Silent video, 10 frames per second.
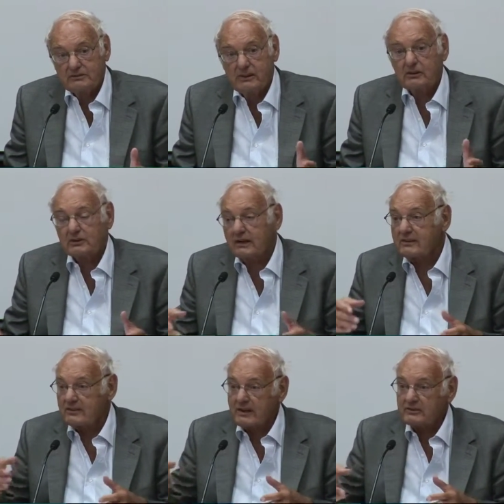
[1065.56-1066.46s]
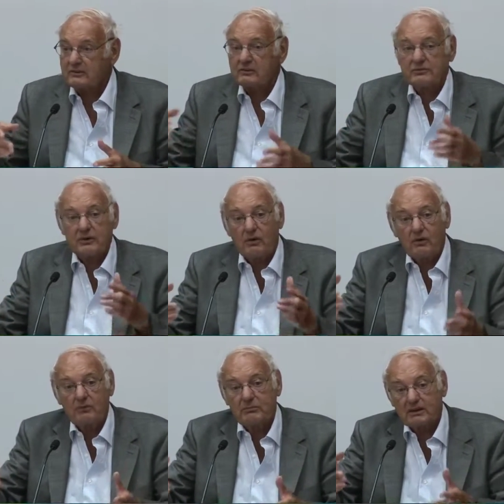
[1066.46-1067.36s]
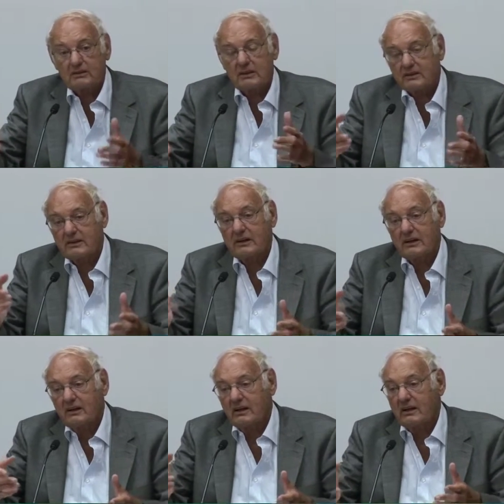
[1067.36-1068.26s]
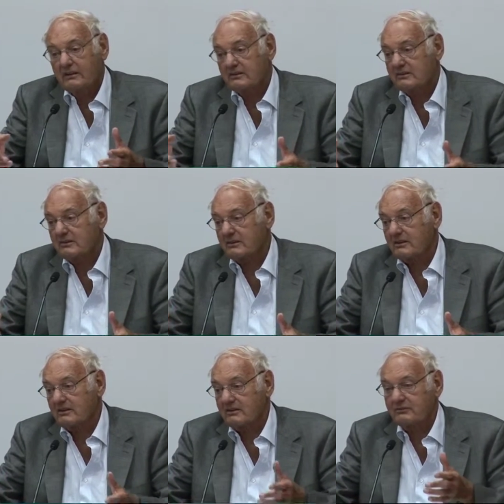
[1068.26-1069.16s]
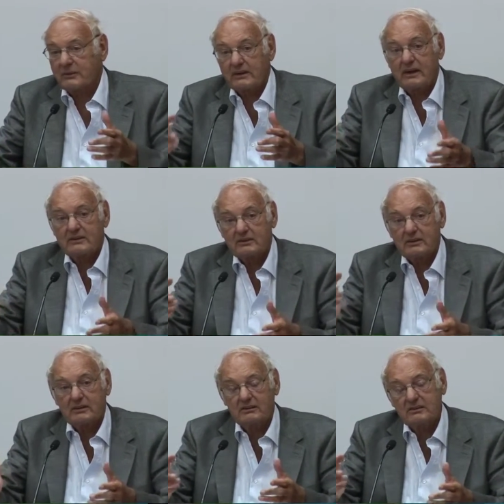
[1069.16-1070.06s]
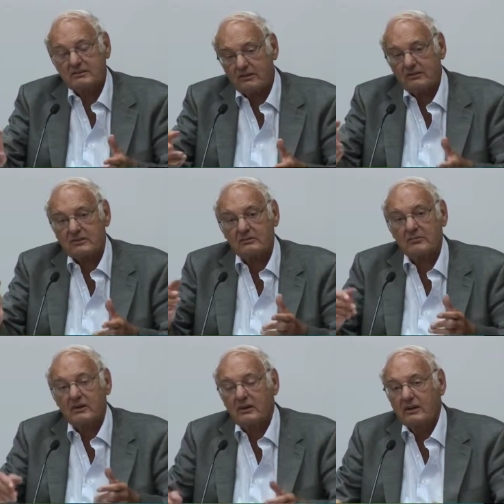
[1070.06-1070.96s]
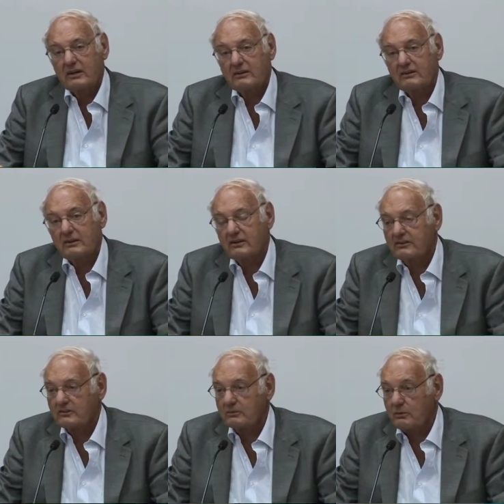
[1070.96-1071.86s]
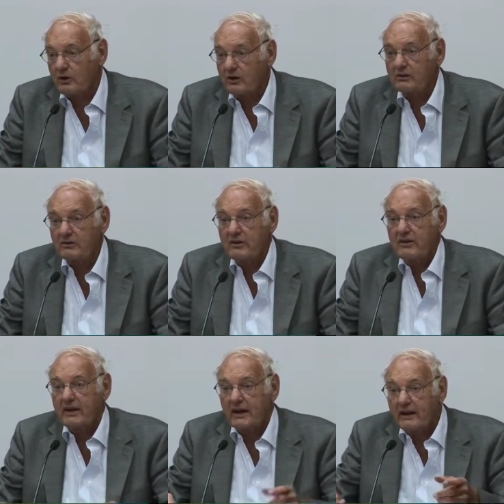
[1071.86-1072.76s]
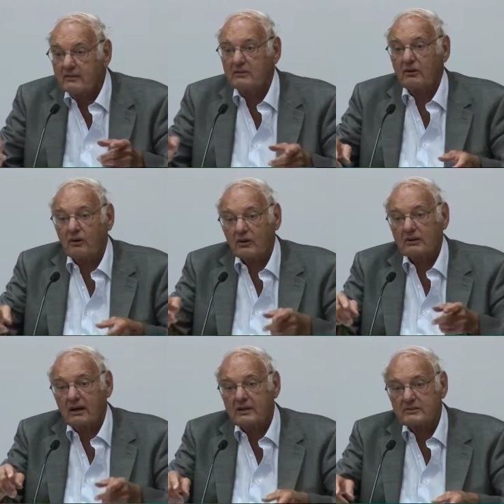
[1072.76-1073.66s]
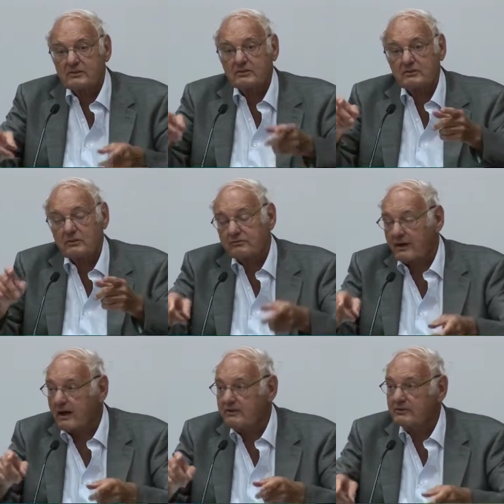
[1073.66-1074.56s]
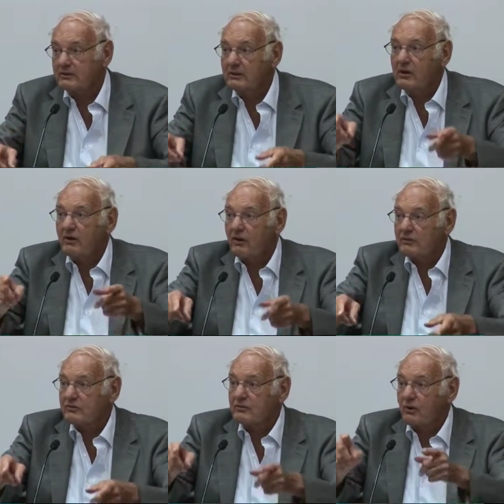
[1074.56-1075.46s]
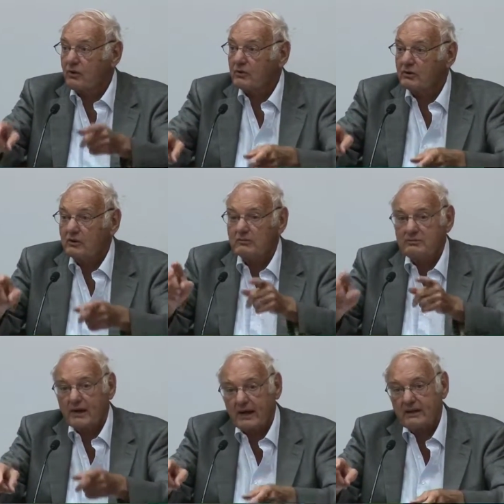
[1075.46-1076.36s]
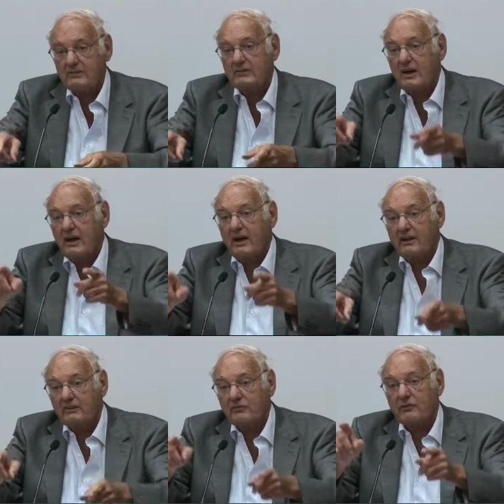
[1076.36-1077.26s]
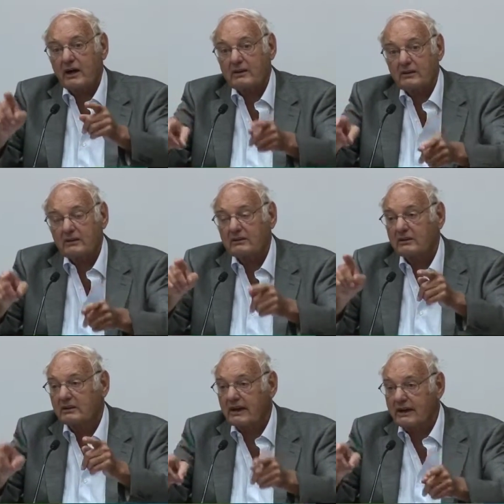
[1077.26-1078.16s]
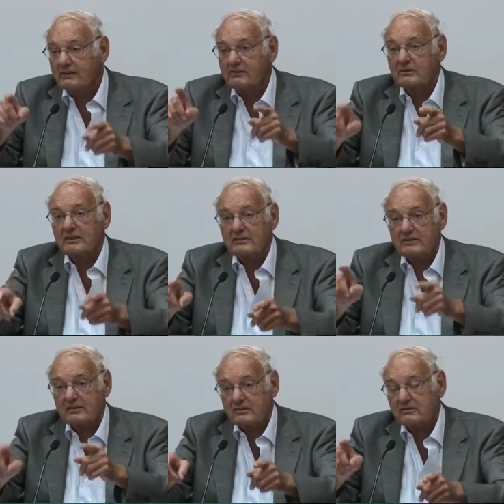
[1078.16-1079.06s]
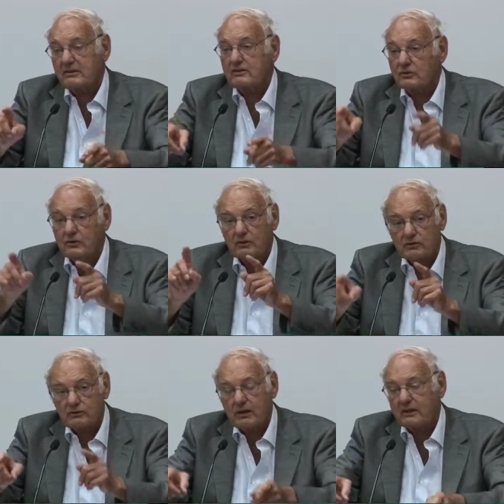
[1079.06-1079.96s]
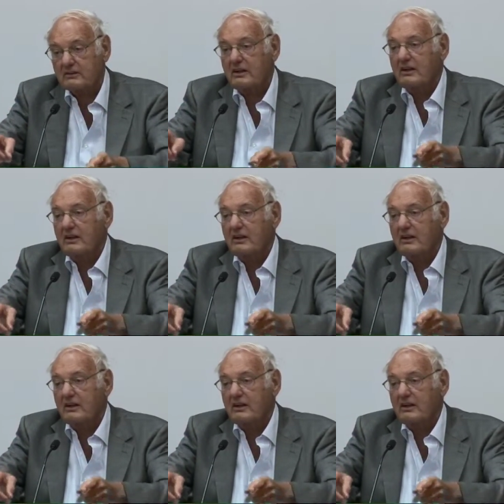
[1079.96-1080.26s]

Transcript: Reorganization of the whole monetary and uh, financial system in uh, the world and organizing survival on the local place and finding again the necessity to construct